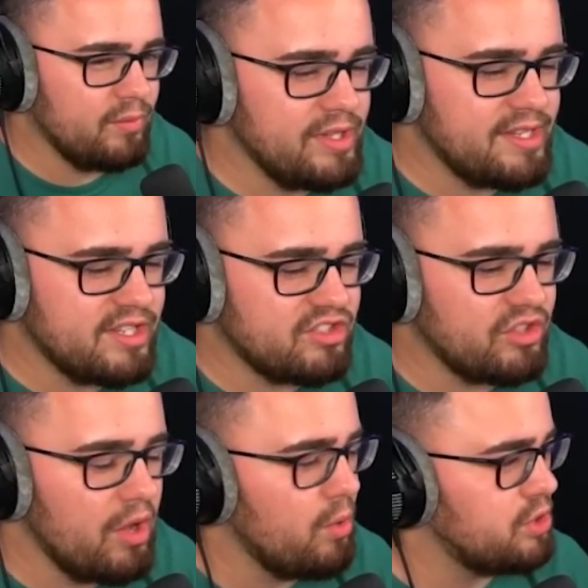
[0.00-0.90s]
This is I could
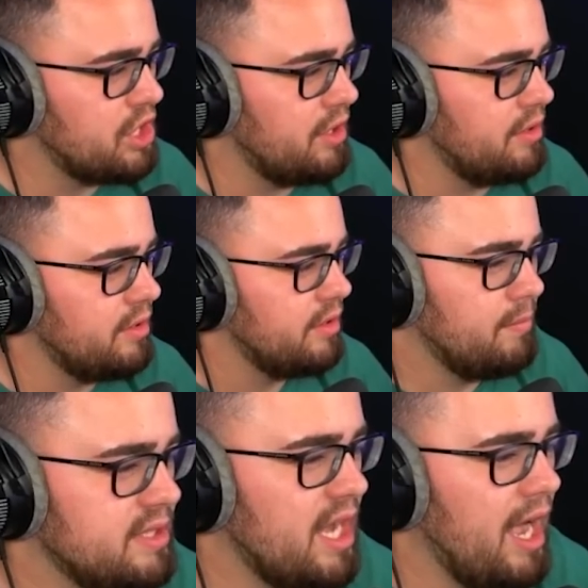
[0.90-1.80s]
slow, go faster. Jen.
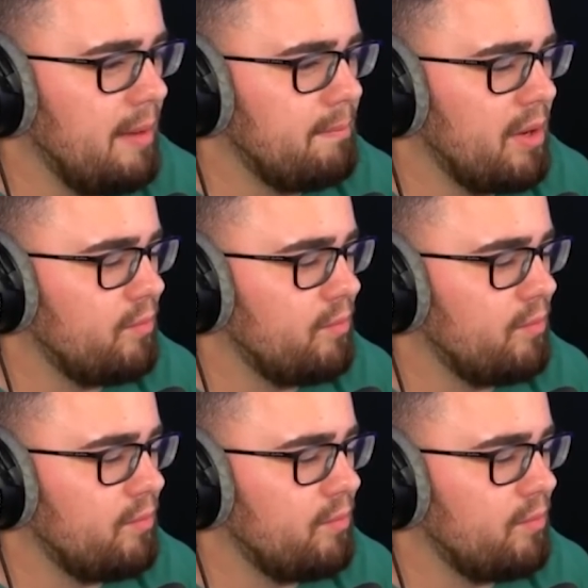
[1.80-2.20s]
My time, well,